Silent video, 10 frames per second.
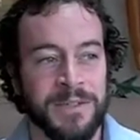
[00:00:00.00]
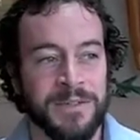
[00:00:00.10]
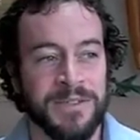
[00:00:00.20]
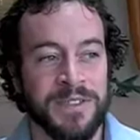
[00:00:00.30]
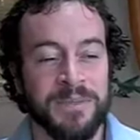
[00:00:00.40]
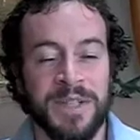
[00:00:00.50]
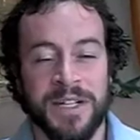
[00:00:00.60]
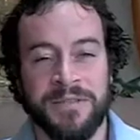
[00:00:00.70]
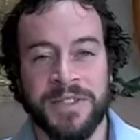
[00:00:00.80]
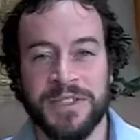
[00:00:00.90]
some
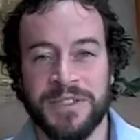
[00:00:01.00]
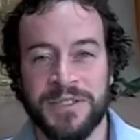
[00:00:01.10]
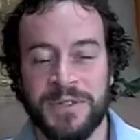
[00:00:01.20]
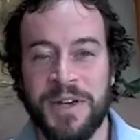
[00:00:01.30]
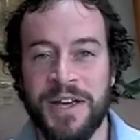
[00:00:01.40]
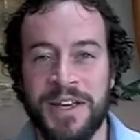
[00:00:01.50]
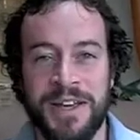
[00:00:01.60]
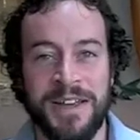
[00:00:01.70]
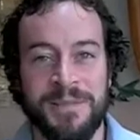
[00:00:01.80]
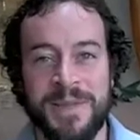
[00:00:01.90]
kind of an
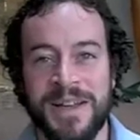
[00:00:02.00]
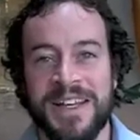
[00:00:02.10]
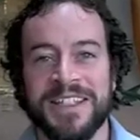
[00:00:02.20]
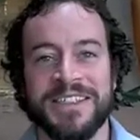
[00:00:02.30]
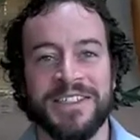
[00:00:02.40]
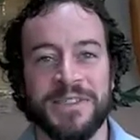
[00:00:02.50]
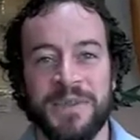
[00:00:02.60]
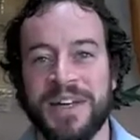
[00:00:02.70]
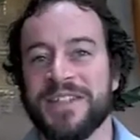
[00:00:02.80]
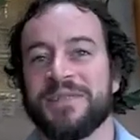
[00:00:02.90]
extreme
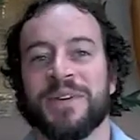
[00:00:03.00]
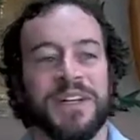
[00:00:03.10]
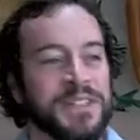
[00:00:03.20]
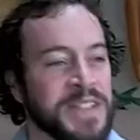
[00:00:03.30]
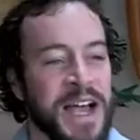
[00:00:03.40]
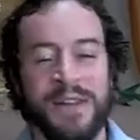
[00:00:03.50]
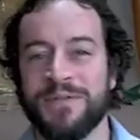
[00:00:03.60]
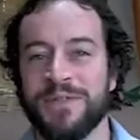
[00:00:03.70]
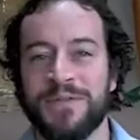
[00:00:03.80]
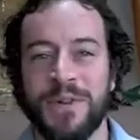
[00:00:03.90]
situation where you're down
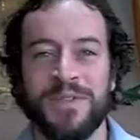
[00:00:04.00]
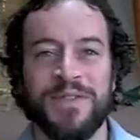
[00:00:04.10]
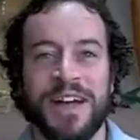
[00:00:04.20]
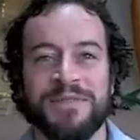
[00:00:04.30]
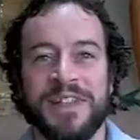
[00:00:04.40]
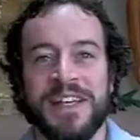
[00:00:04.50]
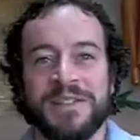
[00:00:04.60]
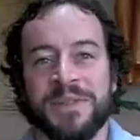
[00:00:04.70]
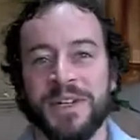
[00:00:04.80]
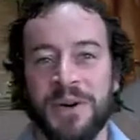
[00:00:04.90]
for 4 or 5 days
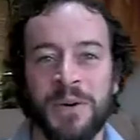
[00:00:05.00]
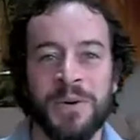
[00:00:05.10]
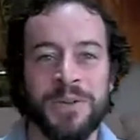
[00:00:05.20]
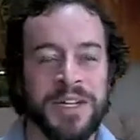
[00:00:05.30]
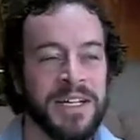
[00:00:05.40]
with a cold.